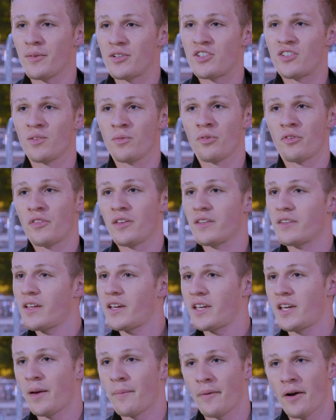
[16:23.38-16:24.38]
much similar thing.
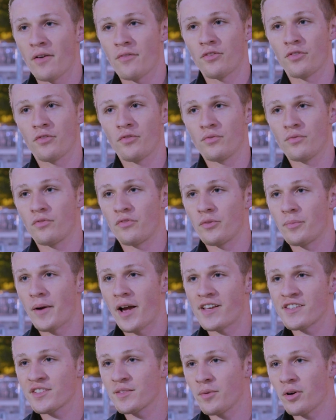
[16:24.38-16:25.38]
They camp out for
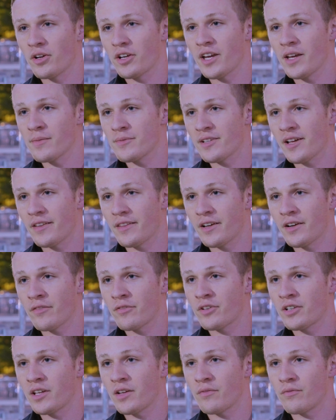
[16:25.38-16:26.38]
basketball games down there
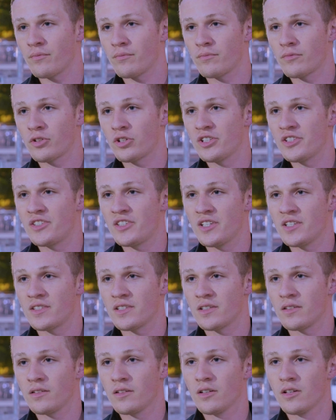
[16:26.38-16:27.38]
to get good
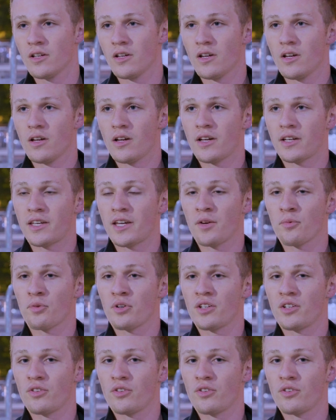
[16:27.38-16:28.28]
seats at Cameron